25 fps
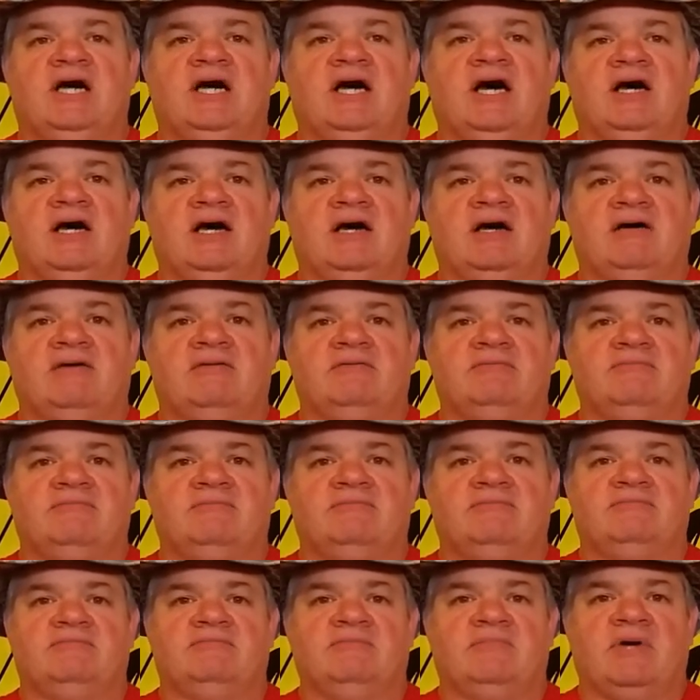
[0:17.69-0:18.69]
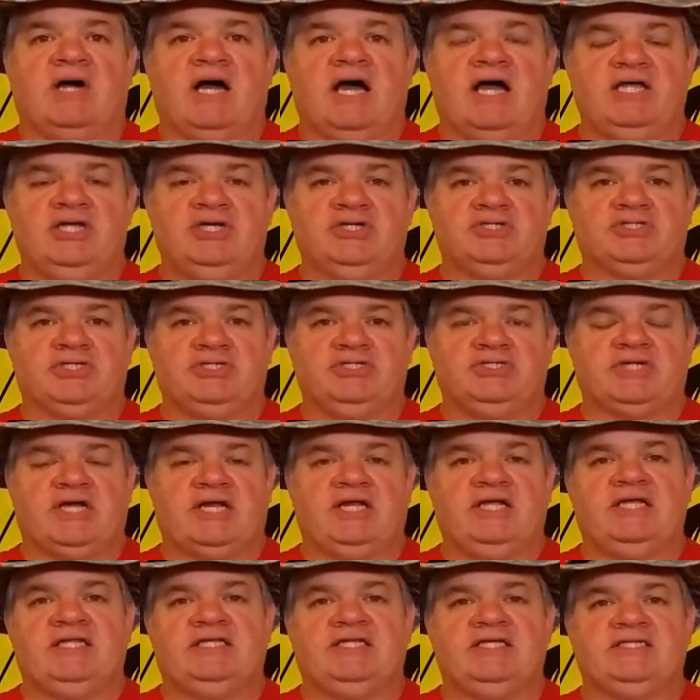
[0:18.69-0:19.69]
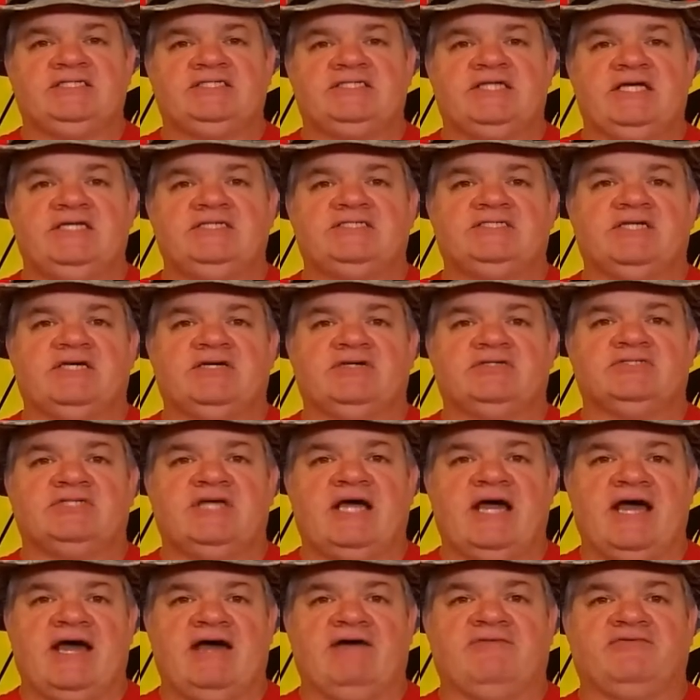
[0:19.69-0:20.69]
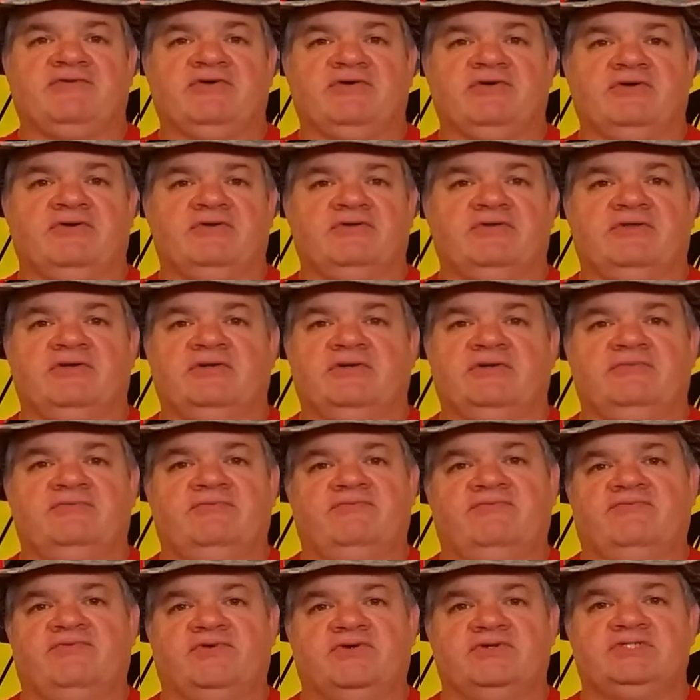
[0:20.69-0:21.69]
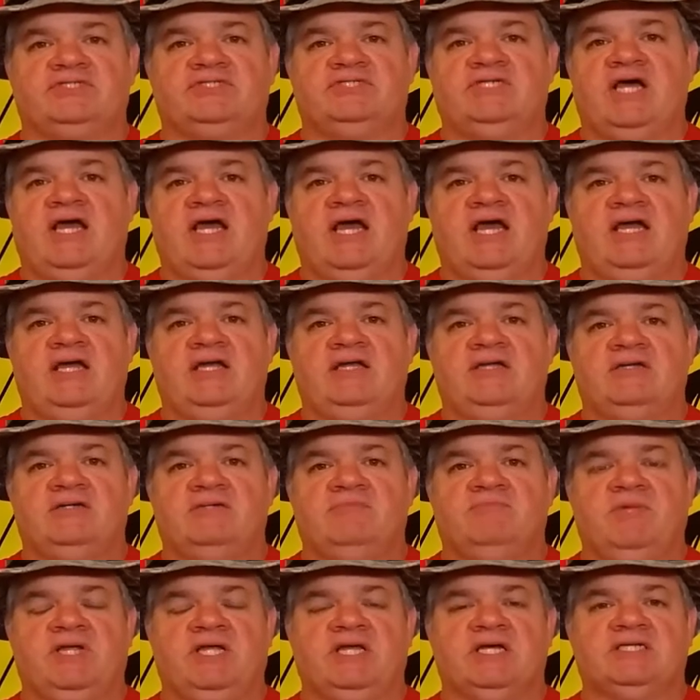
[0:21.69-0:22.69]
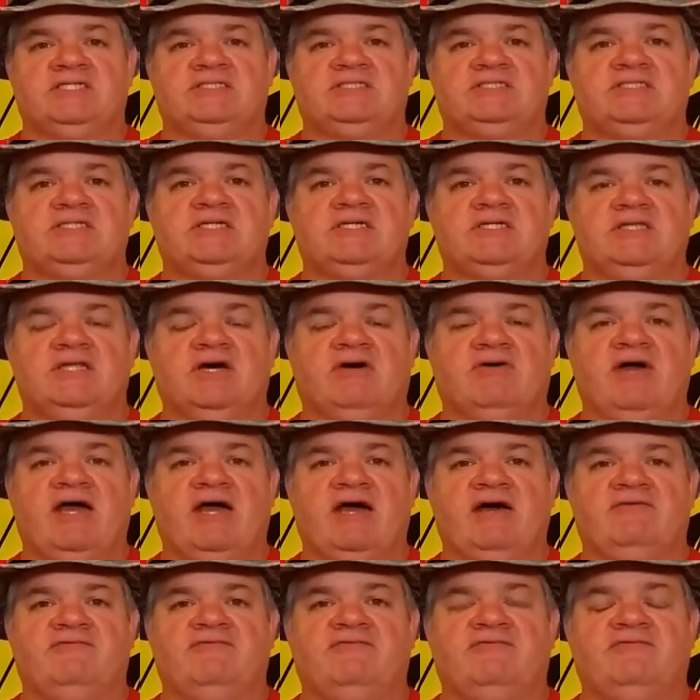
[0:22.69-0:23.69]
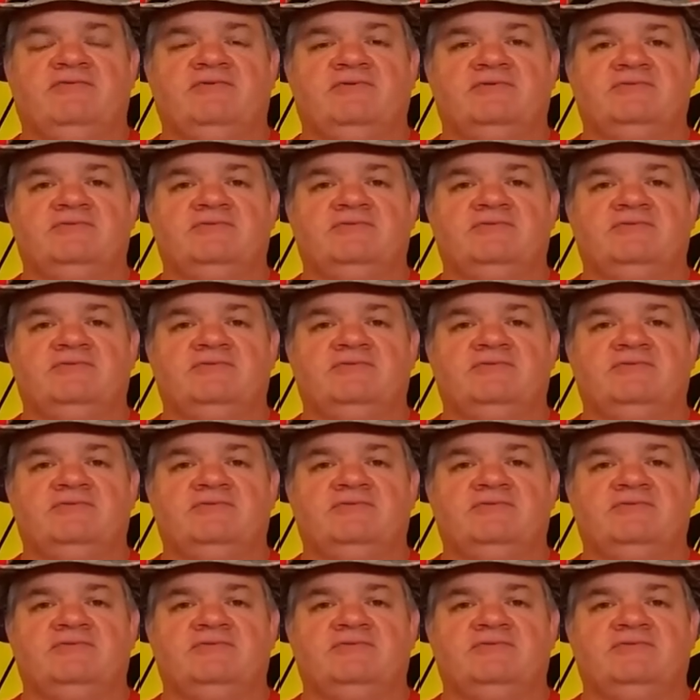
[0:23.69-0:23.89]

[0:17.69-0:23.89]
I usually try to hit the estate sales after the first day because they'll have